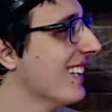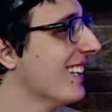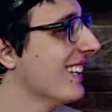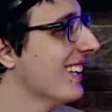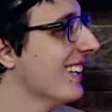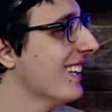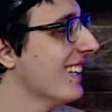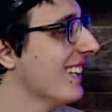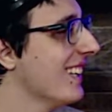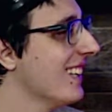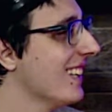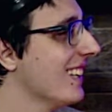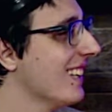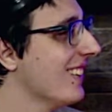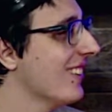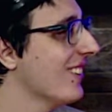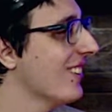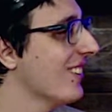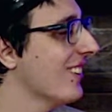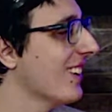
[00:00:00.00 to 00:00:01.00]
That's okay. He's
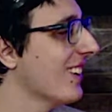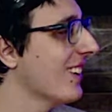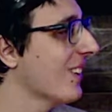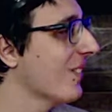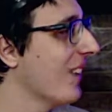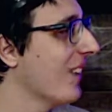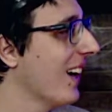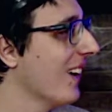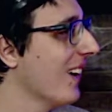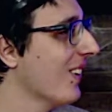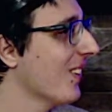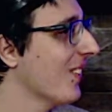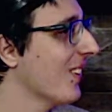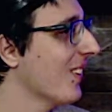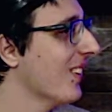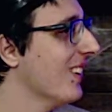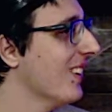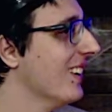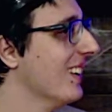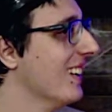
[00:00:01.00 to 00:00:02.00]
just thinking
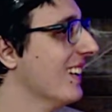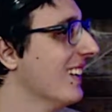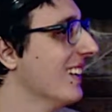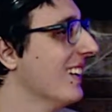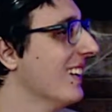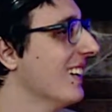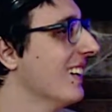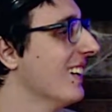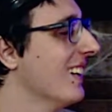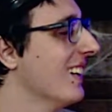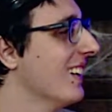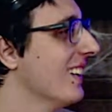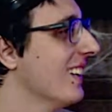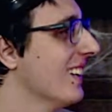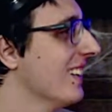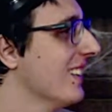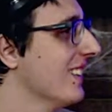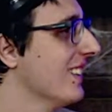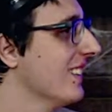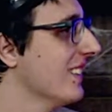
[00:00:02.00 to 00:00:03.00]
powerful. That's fine.
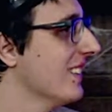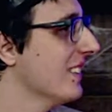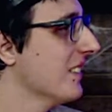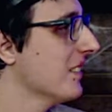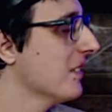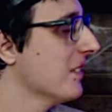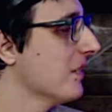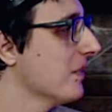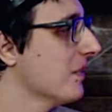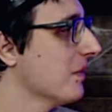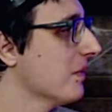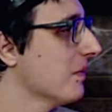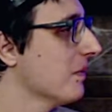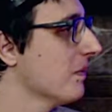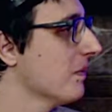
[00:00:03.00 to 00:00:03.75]
How